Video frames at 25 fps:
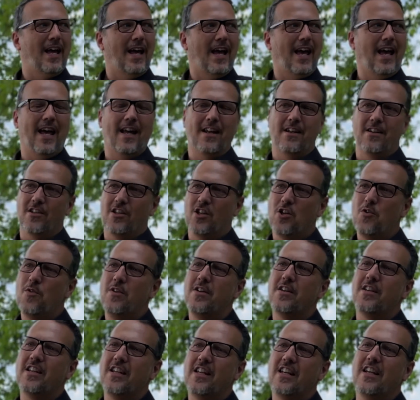And you
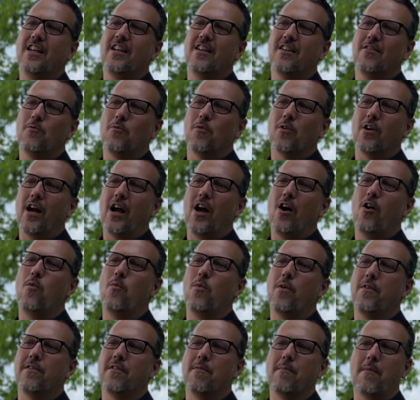and Ian were out
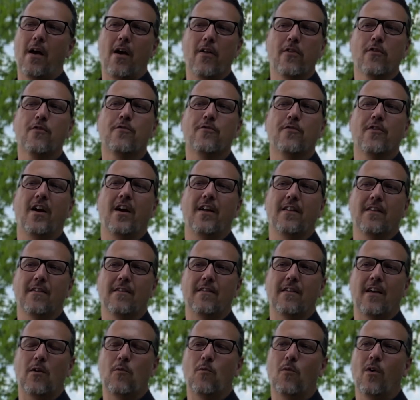with some other
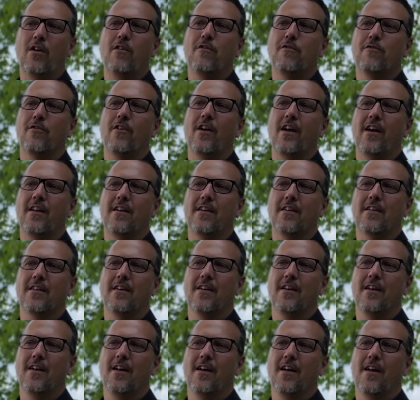friends, and one friend
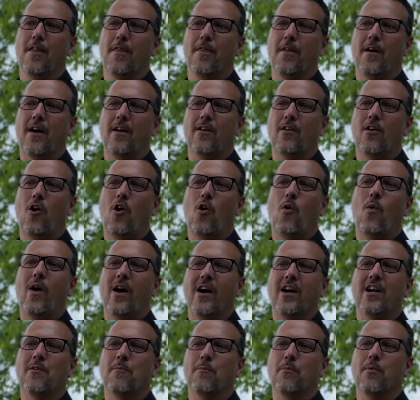thought, I'm
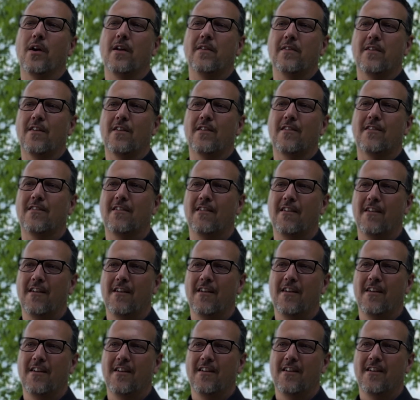going to bring this
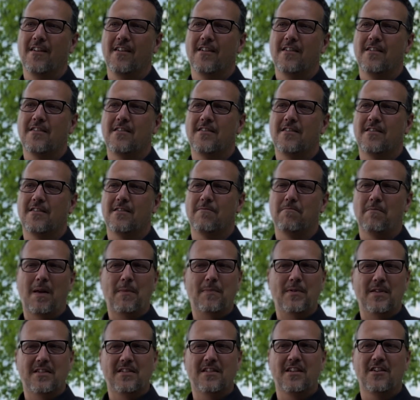
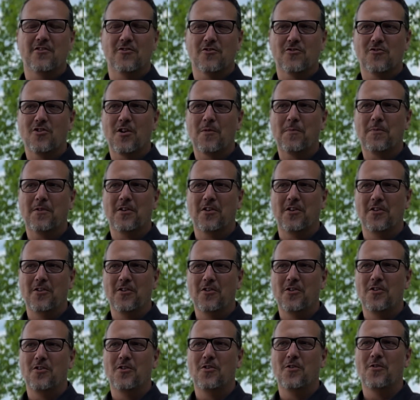maybe cedar strip
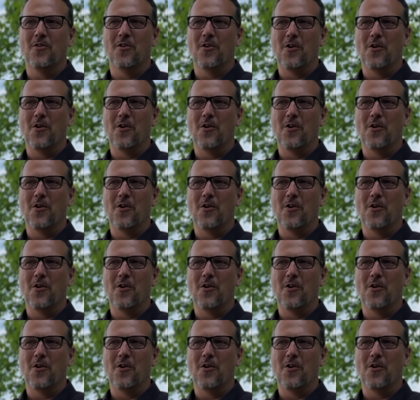canoe